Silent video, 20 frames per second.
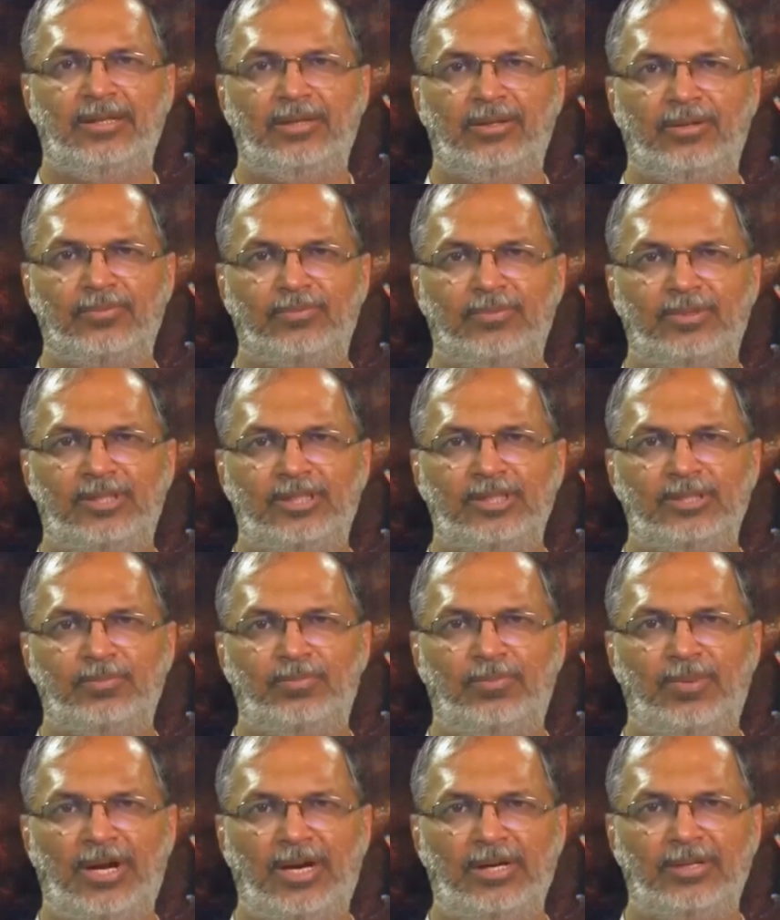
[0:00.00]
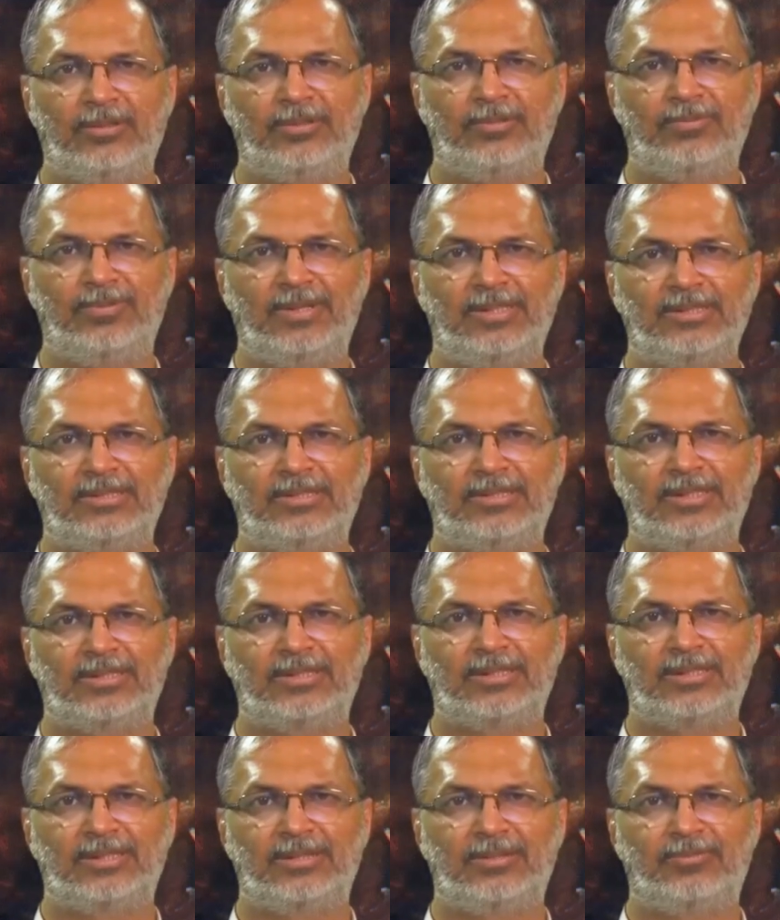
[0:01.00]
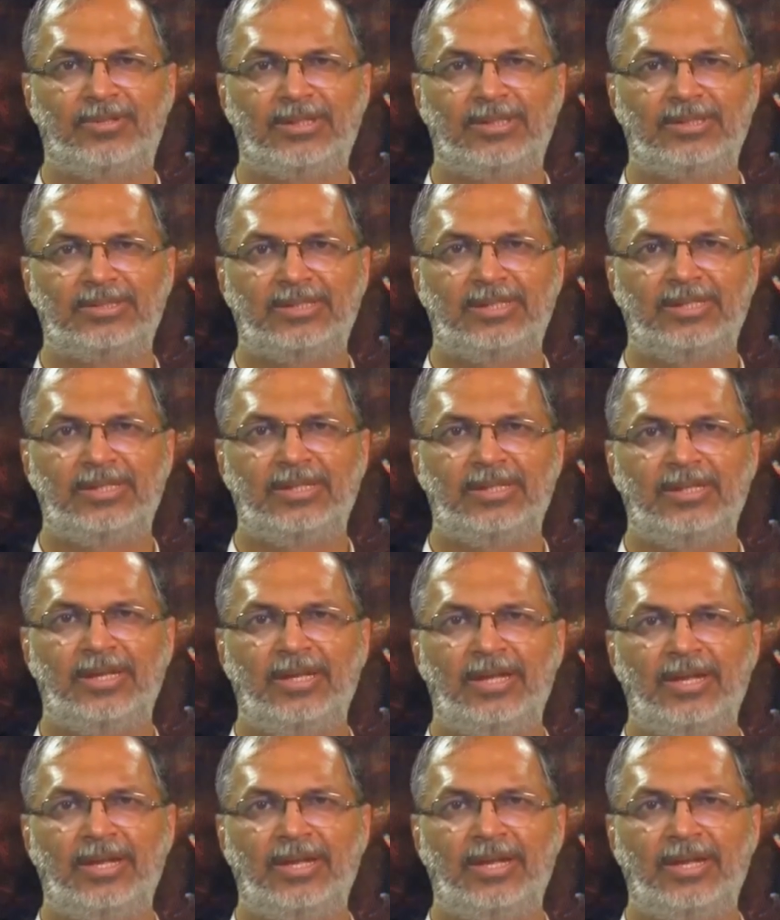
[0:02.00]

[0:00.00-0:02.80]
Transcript: of this part of the phase structure function